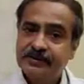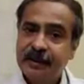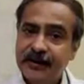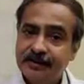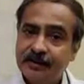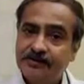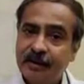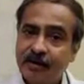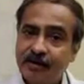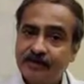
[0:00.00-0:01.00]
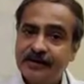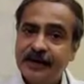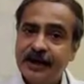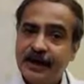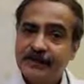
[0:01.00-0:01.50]
the habit of
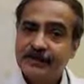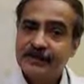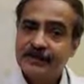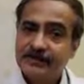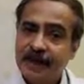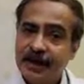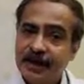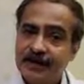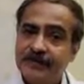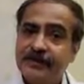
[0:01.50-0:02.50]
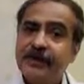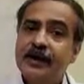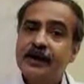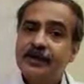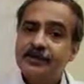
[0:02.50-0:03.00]
emptying the bladder
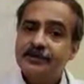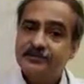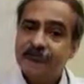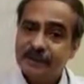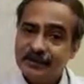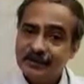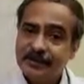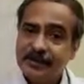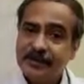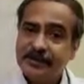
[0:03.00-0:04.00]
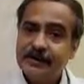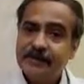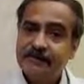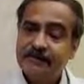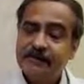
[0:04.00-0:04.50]
frequently,
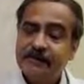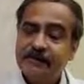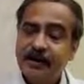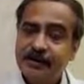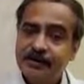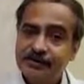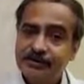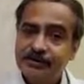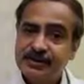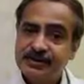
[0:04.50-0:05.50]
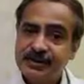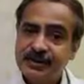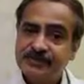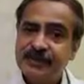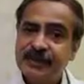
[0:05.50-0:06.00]
even if I am using the
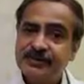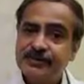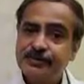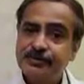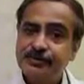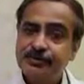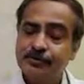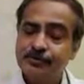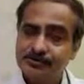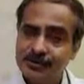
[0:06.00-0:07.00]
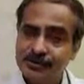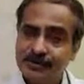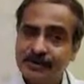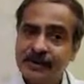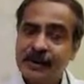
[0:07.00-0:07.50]
Iglesia resectoscope sheet,
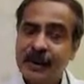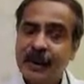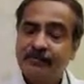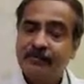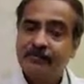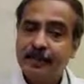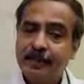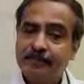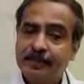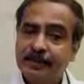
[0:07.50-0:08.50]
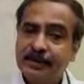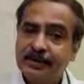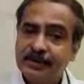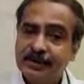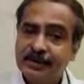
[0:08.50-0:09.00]
I will palpate
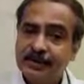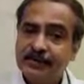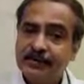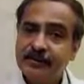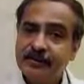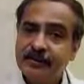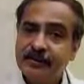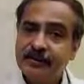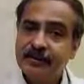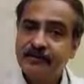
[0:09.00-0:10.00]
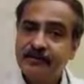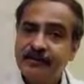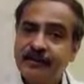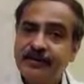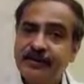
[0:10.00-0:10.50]
irregular,
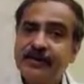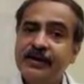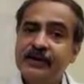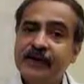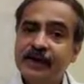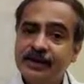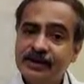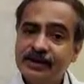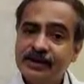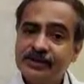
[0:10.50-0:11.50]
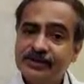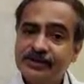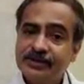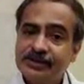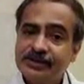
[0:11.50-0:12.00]
ill-defined
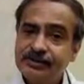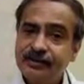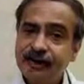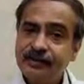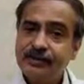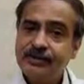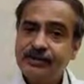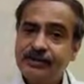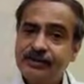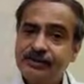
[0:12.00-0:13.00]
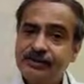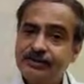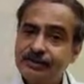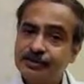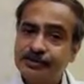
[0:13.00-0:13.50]
induration in suprapubic region
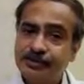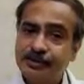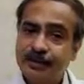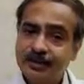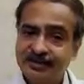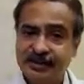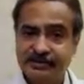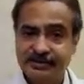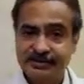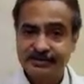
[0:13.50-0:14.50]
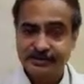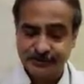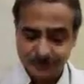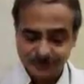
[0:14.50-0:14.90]
due to extravasation.